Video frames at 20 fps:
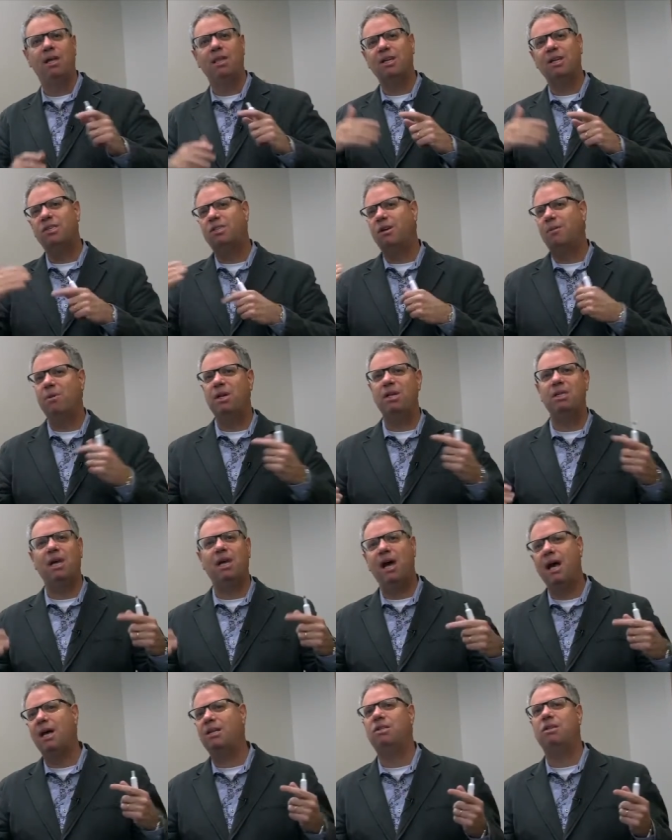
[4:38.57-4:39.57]
That's
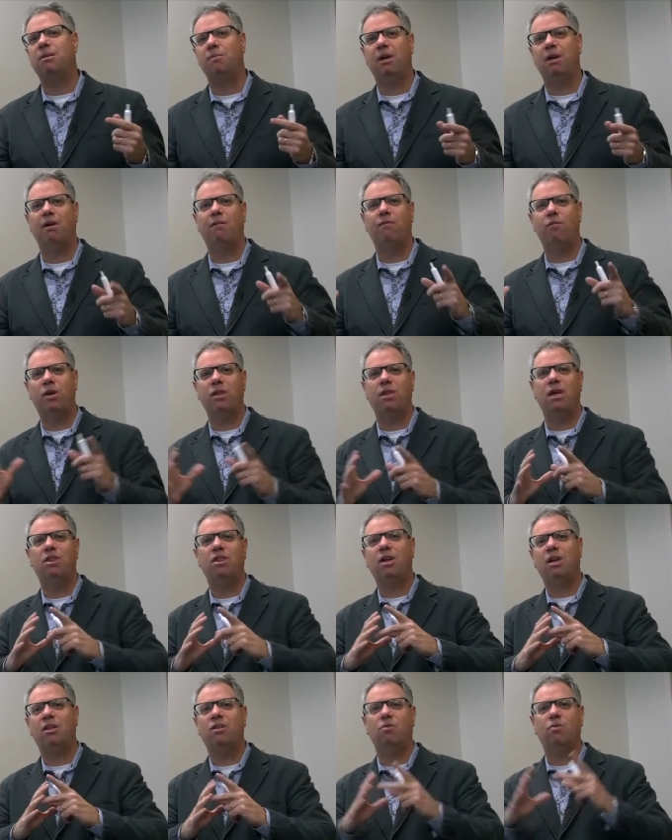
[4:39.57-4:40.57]
somebody's estimate of what they
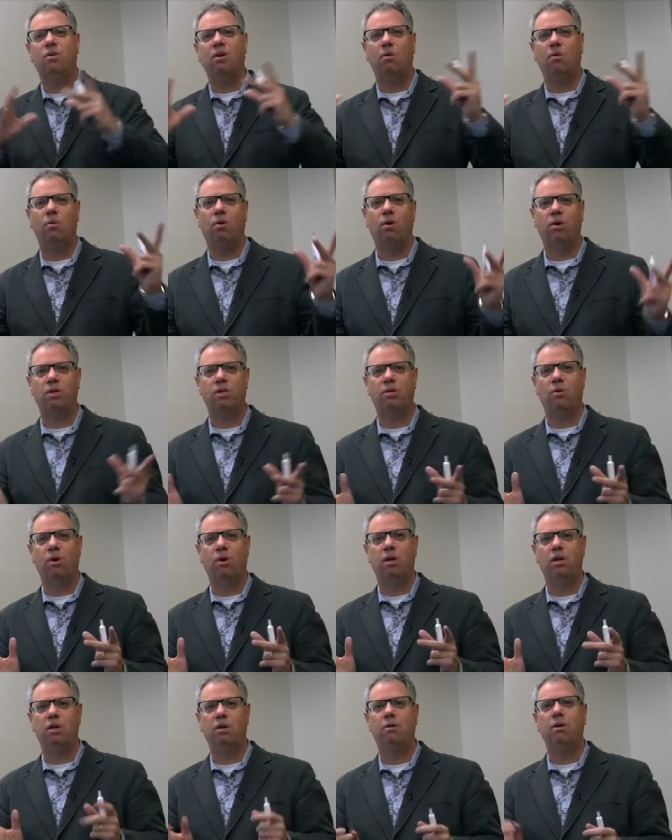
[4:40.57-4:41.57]
think the real world is
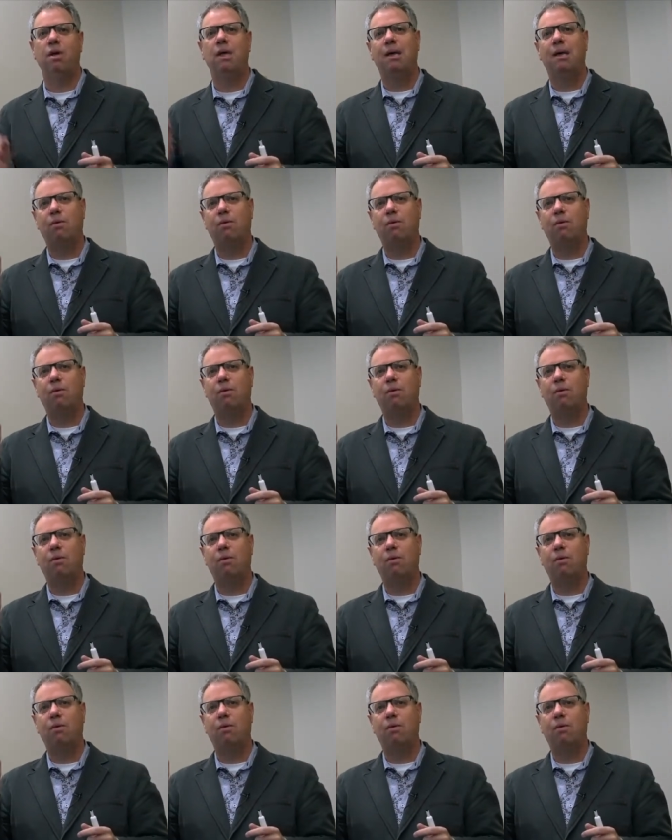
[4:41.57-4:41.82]
going to do